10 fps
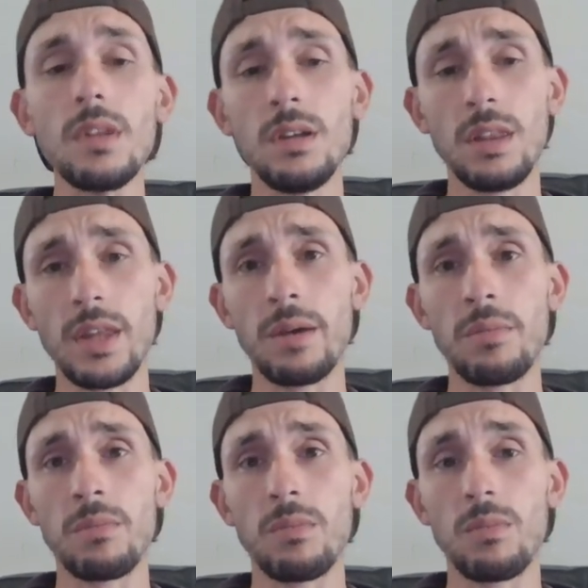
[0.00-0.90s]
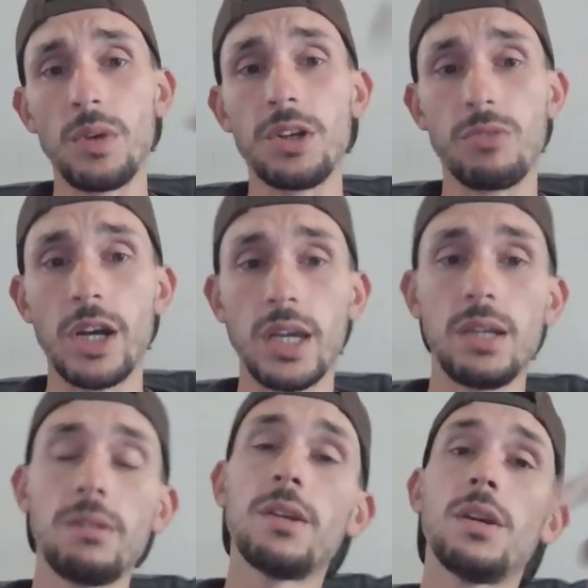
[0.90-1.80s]
And then when you're
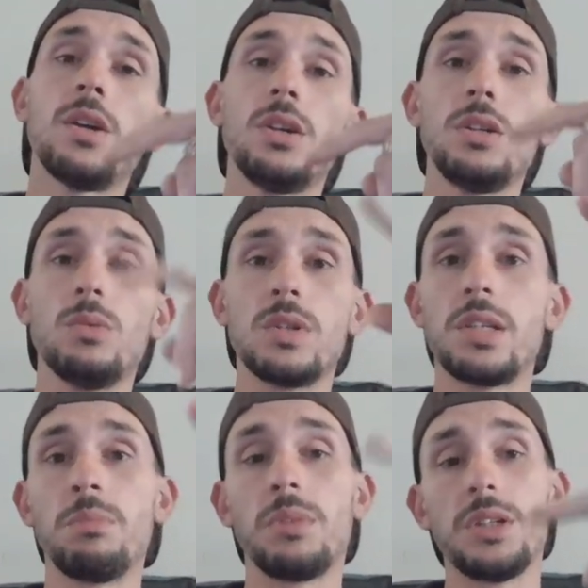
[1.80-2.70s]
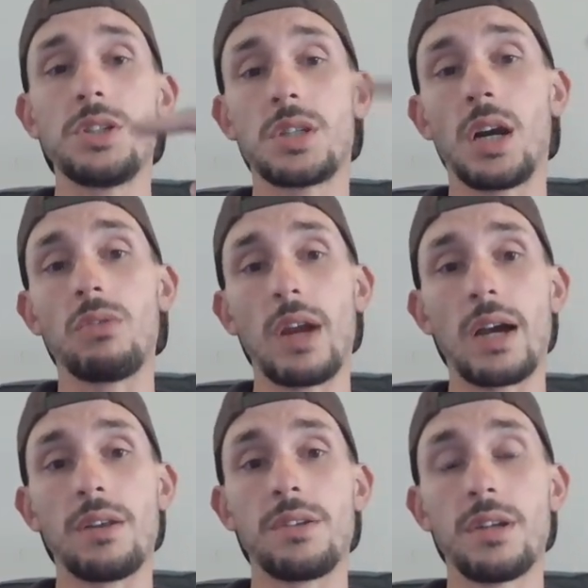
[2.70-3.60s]
ready, you would simply just go
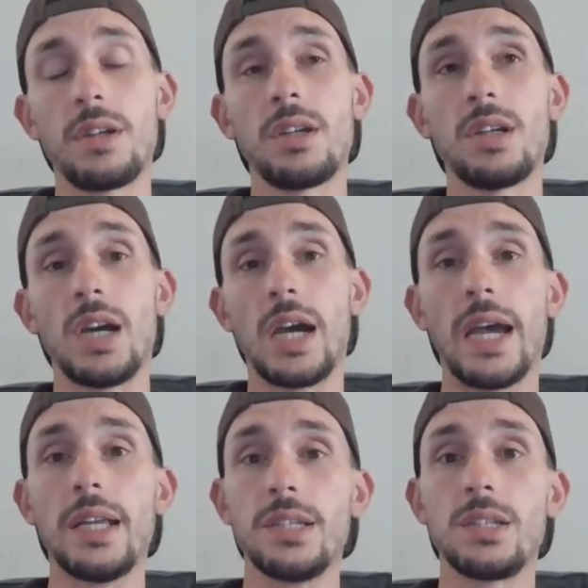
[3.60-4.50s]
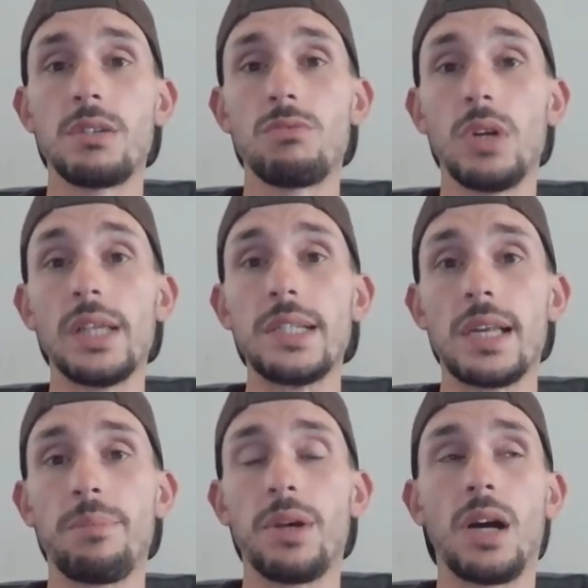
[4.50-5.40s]
around and release
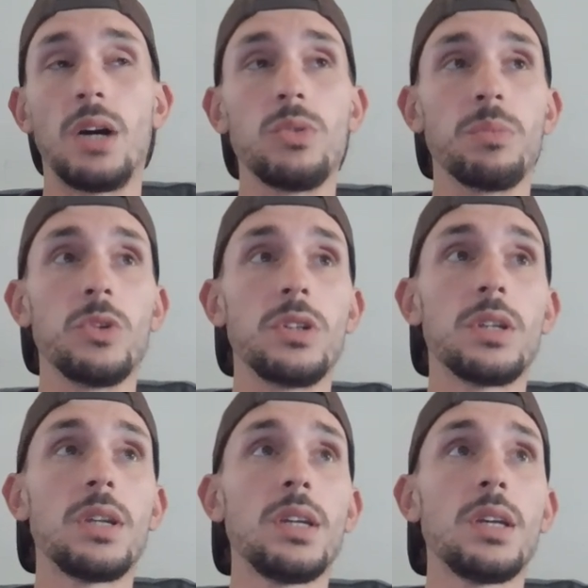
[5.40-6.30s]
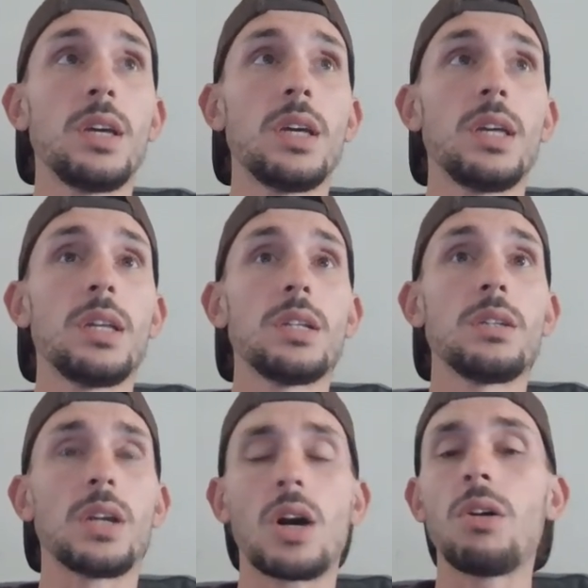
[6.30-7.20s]
that bit of holding wood. So
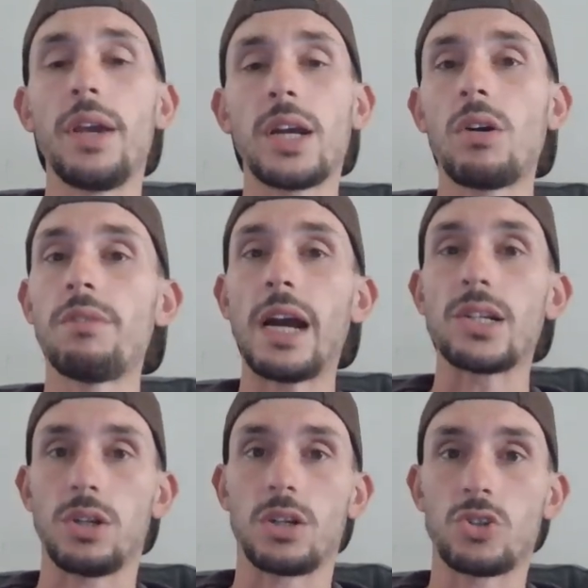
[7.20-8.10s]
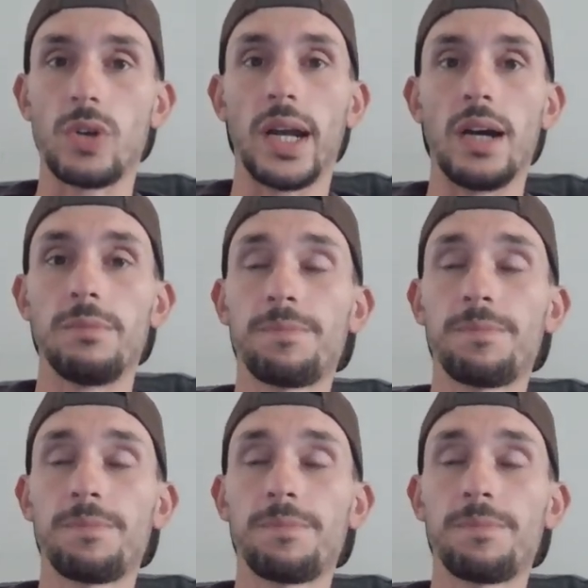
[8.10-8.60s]
it kind of acts like a trigger.